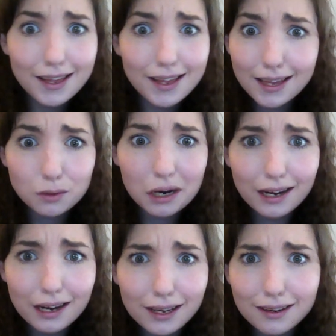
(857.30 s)
that's what I
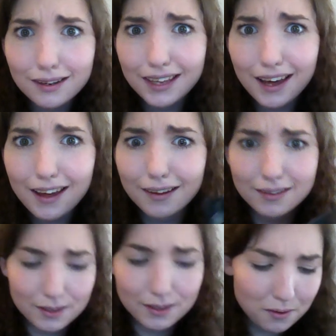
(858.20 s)
did. Yeah,
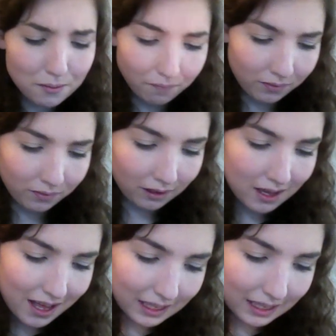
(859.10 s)
so
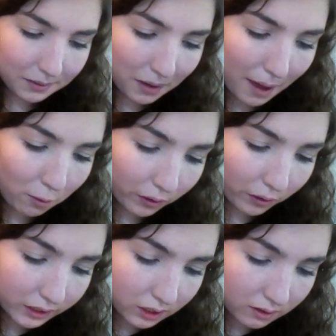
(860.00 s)
I'm
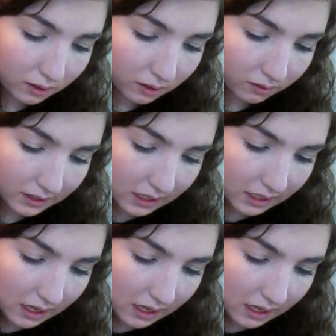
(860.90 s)
going to use